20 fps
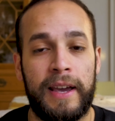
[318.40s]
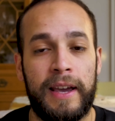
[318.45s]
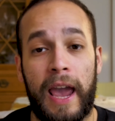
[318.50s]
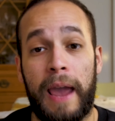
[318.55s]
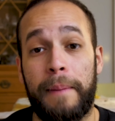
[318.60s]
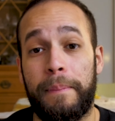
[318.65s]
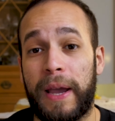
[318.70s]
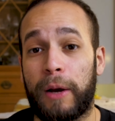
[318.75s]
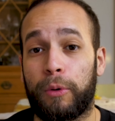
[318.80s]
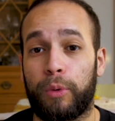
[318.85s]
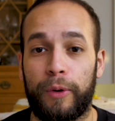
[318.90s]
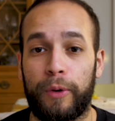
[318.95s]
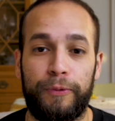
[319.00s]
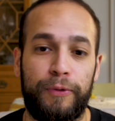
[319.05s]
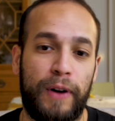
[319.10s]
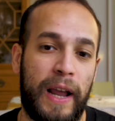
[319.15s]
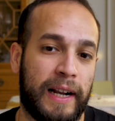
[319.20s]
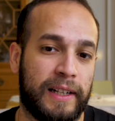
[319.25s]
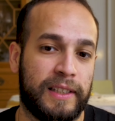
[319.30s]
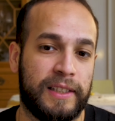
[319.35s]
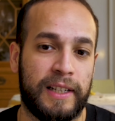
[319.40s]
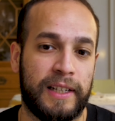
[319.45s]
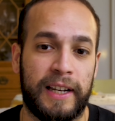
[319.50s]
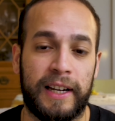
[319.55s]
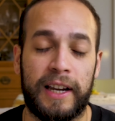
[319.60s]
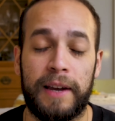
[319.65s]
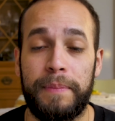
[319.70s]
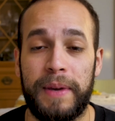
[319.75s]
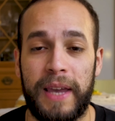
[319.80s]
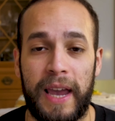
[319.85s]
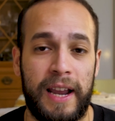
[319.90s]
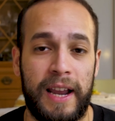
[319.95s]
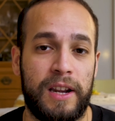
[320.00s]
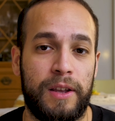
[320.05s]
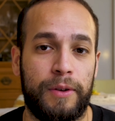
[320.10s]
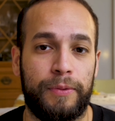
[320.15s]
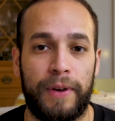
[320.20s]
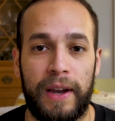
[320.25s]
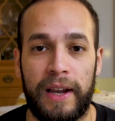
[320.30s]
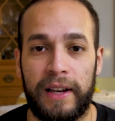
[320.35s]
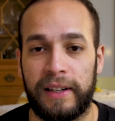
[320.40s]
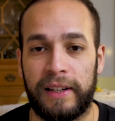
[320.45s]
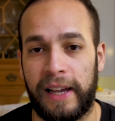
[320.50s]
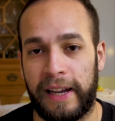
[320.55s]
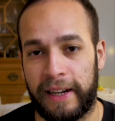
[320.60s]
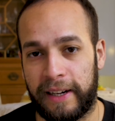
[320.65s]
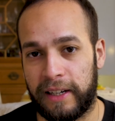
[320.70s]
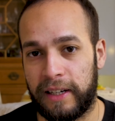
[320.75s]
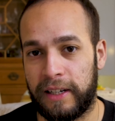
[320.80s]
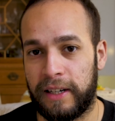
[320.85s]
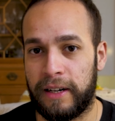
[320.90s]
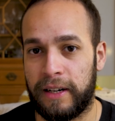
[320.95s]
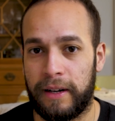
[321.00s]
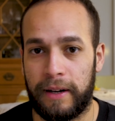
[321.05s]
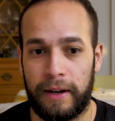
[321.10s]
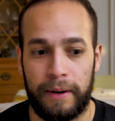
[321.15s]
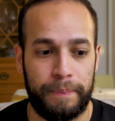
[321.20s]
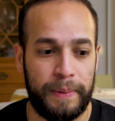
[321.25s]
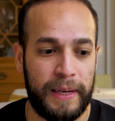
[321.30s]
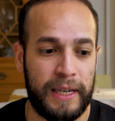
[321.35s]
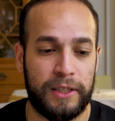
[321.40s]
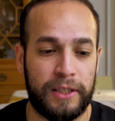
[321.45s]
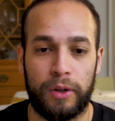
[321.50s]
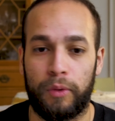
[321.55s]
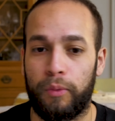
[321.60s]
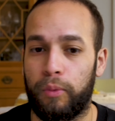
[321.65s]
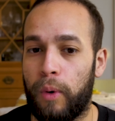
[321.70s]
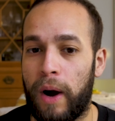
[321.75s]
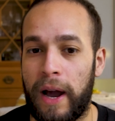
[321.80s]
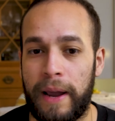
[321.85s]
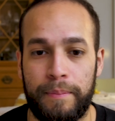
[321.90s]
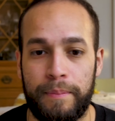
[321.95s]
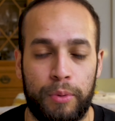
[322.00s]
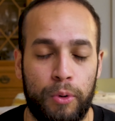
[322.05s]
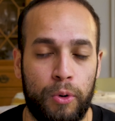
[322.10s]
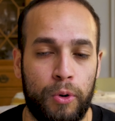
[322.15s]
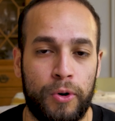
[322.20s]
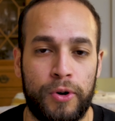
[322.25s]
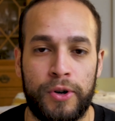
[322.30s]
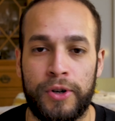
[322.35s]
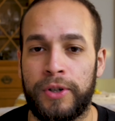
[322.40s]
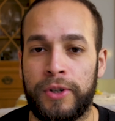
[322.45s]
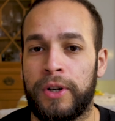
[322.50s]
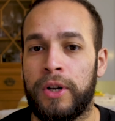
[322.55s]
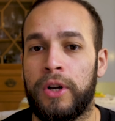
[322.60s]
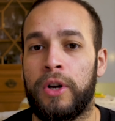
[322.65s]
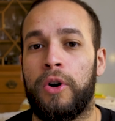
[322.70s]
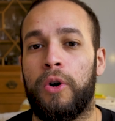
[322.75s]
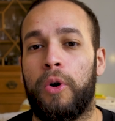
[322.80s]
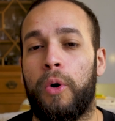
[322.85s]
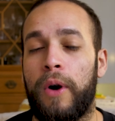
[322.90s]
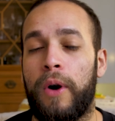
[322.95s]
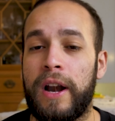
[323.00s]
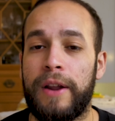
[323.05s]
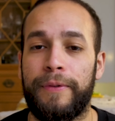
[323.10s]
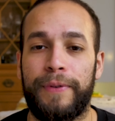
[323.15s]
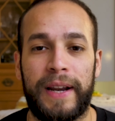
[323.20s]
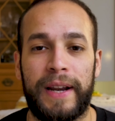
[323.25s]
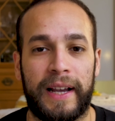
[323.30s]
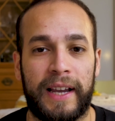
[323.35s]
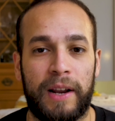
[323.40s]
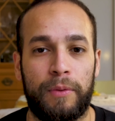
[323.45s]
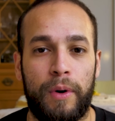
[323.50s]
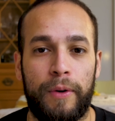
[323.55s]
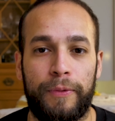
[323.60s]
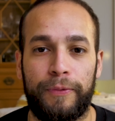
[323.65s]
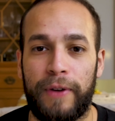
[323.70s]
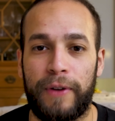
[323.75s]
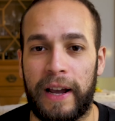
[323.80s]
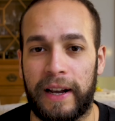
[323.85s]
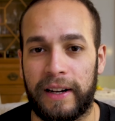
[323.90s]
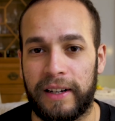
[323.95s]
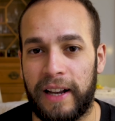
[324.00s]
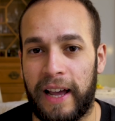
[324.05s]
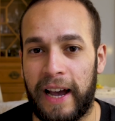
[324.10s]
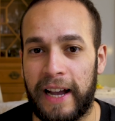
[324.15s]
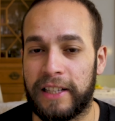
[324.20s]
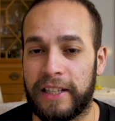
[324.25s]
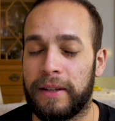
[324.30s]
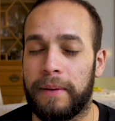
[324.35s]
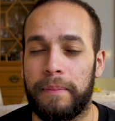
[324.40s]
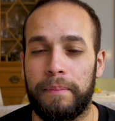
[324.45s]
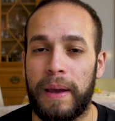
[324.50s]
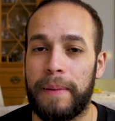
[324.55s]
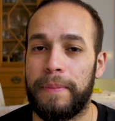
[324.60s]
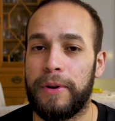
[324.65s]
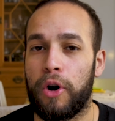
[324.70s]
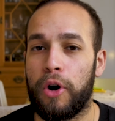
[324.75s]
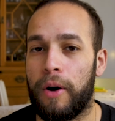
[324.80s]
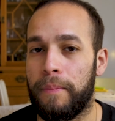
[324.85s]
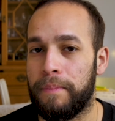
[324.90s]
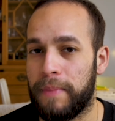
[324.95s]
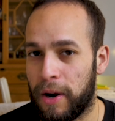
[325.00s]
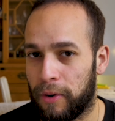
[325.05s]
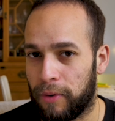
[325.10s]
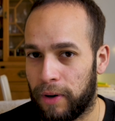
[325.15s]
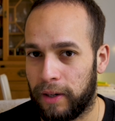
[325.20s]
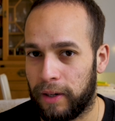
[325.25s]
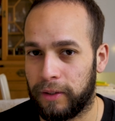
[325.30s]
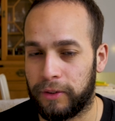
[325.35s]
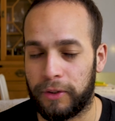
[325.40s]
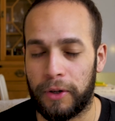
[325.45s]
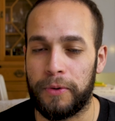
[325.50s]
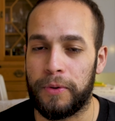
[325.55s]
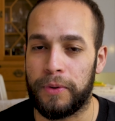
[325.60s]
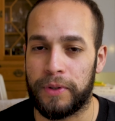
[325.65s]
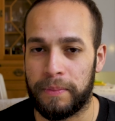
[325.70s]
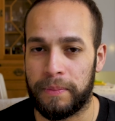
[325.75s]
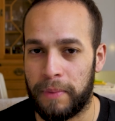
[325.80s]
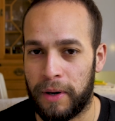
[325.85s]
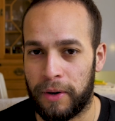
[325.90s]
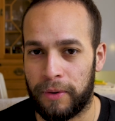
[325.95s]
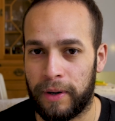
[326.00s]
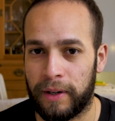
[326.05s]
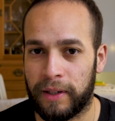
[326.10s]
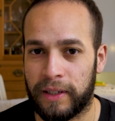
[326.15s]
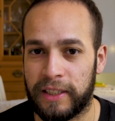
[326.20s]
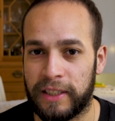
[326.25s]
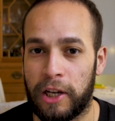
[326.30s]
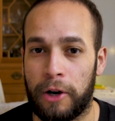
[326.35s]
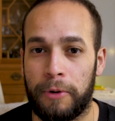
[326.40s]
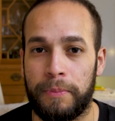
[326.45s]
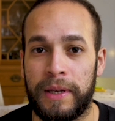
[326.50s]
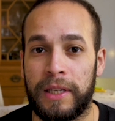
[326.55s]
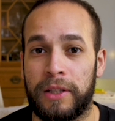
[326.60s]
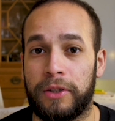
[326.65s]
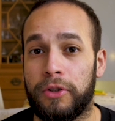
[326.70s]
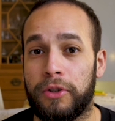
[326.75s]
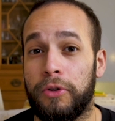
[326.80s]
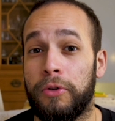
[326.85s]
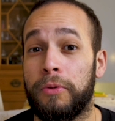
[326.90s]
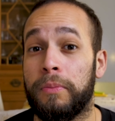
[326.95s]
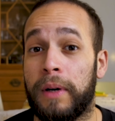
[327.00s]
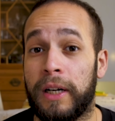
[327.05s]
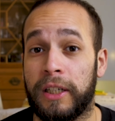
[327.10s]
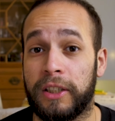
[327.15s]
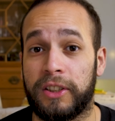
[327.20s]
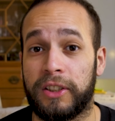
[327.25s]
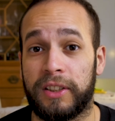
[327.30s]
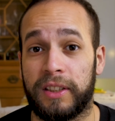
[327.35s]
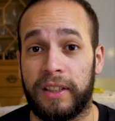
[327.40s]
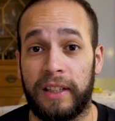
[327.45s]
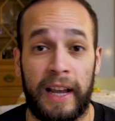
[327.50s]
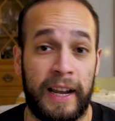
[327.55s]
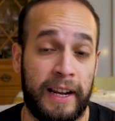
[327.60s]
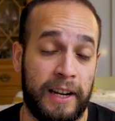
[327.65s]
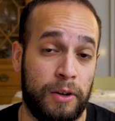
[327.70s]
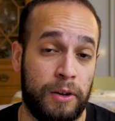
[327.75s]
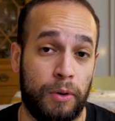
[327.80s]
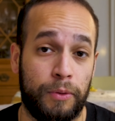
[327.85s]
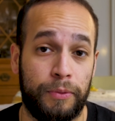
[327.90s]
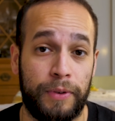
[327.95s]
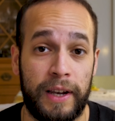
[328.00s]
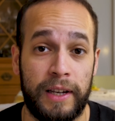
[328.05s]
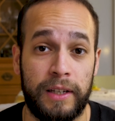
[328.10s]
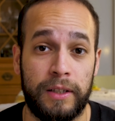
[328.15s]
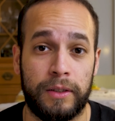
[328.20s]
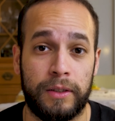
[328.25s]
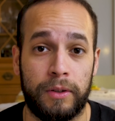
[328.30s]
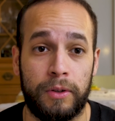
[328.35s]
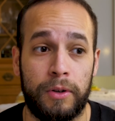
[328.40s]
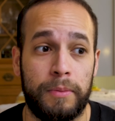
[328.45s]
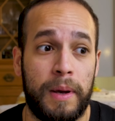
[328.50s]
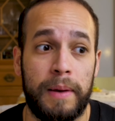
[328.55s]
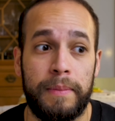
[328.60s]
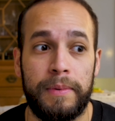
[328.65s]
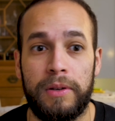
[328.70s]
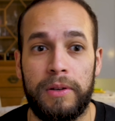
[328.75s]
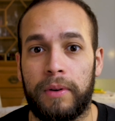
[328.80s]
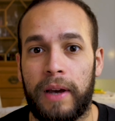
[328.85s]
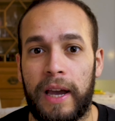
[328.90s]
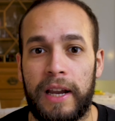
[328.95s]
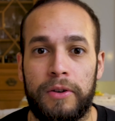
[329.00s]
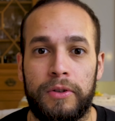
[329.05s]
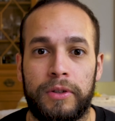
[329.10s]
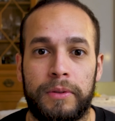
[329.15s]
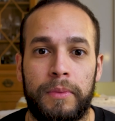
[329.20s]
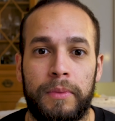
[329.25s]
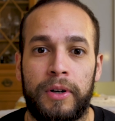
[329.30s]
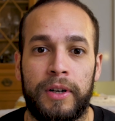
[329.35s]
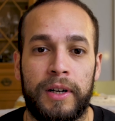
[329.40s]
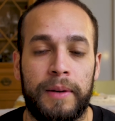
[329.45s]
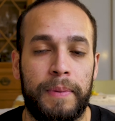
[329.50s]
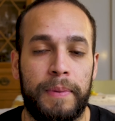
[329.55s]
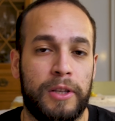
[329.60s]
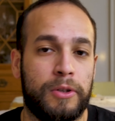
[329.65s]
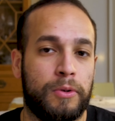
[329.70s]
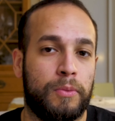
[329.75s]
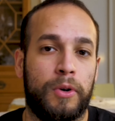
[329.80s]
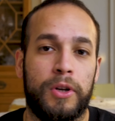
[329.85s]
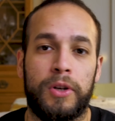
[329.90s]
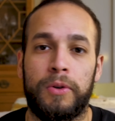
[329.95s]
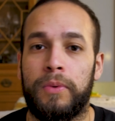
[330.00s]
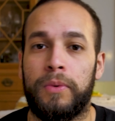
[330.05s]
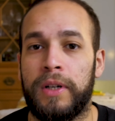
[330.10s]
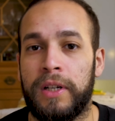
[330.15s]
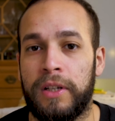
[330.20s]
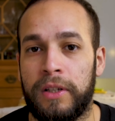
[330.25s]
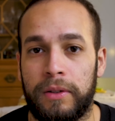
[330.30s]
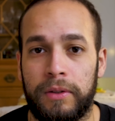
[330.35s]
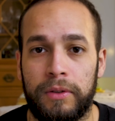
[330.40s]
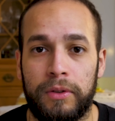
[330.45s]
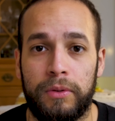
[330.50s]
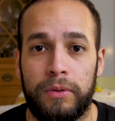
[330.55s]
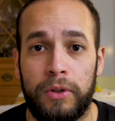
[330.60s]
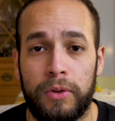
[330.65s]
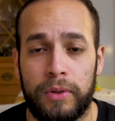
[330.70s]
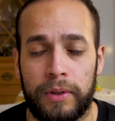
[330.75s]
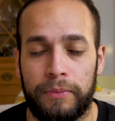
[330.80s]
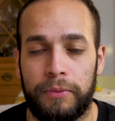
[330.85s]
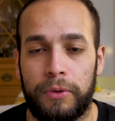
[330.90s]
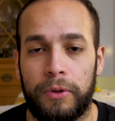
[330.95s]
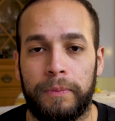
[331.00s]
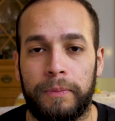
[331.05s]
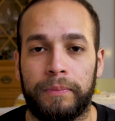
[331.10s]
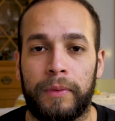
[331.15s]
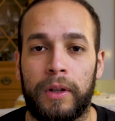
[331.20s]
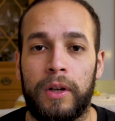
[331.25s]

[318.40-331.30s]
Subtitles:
a big reflector. It could be anything like a piece of whiteboard or anything that can reflect light. Maybe not a mirror, don't use a mirror because that would be too much light in your face. Or maybe you can use a mirror, depends on what you want to use it for.